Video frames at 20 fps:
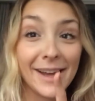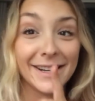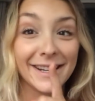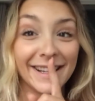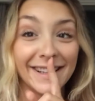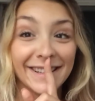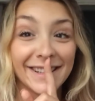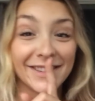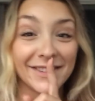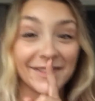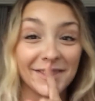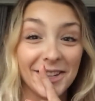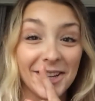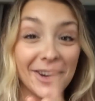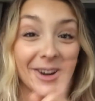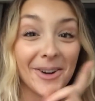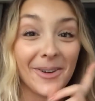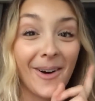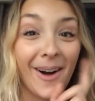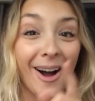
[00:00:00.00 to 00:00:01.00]
ending this
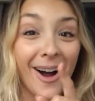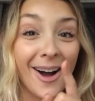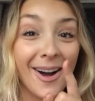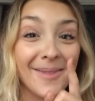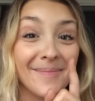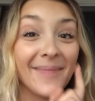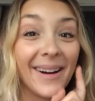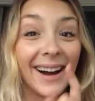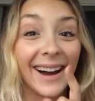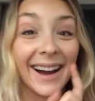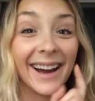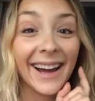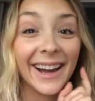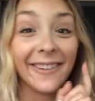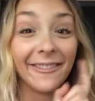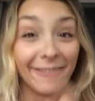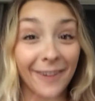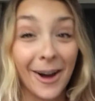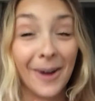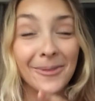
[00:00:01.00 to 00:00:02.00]
video on
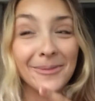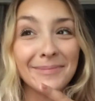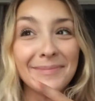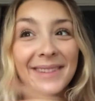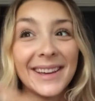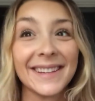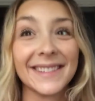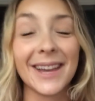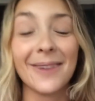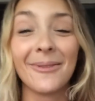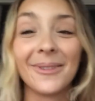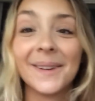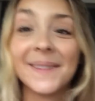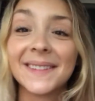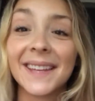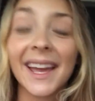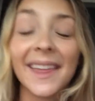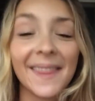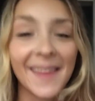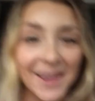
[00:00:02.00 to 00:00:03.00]
my phone because I want
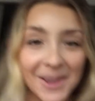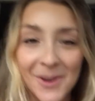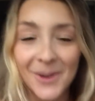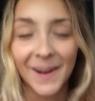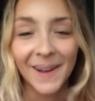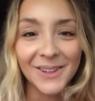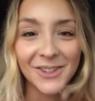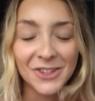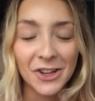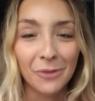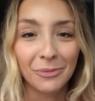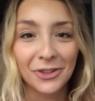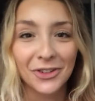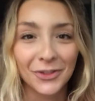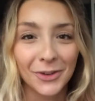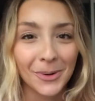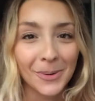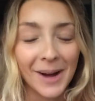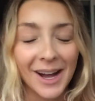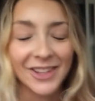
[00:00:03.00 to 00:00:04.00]
to say thank you guys so
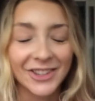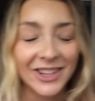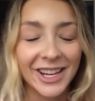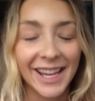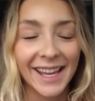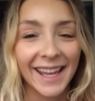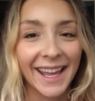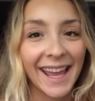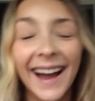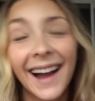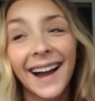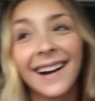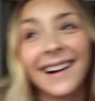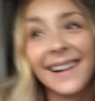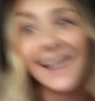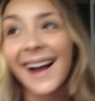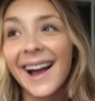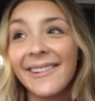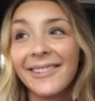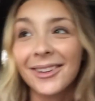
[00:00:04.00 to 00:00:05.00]
much for watching.
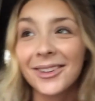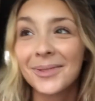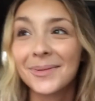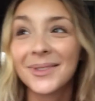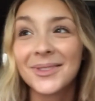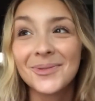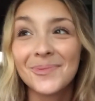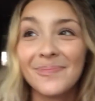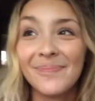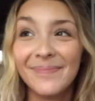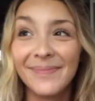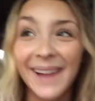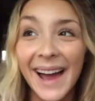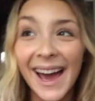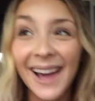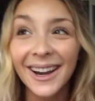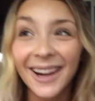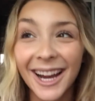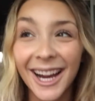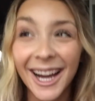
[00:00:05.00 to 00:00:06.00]
I feel so much
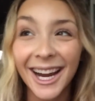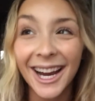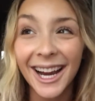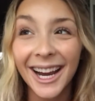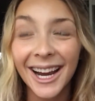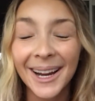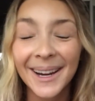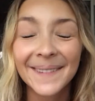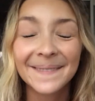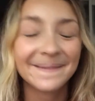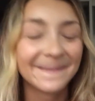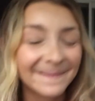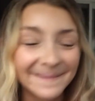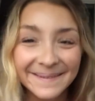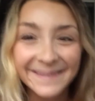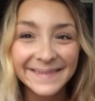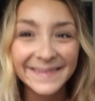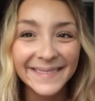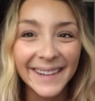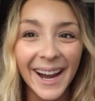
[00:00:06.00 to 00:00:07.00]
better.
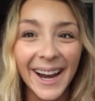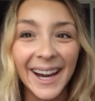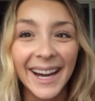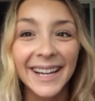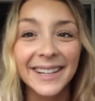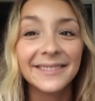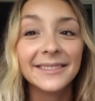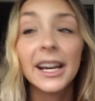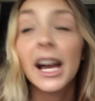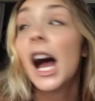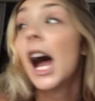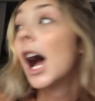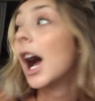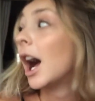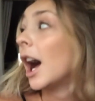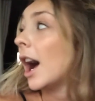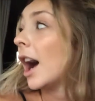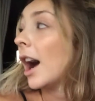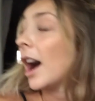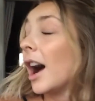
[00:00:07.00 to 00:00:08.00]
All right,
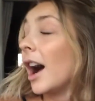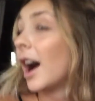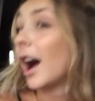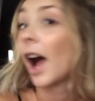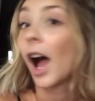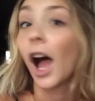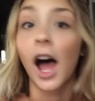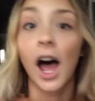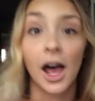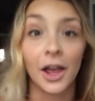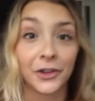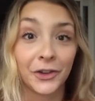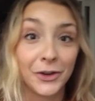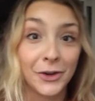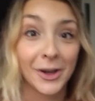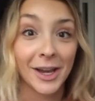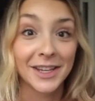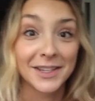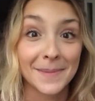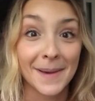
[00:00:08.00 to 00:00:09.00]
I'll
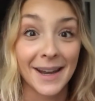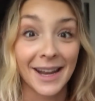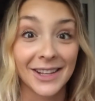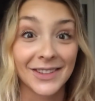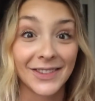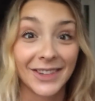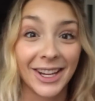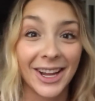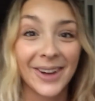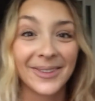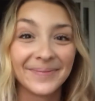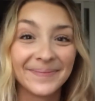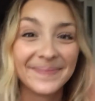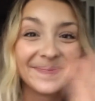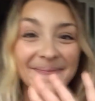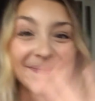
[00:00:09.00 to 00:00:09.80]
see you guys in my next video.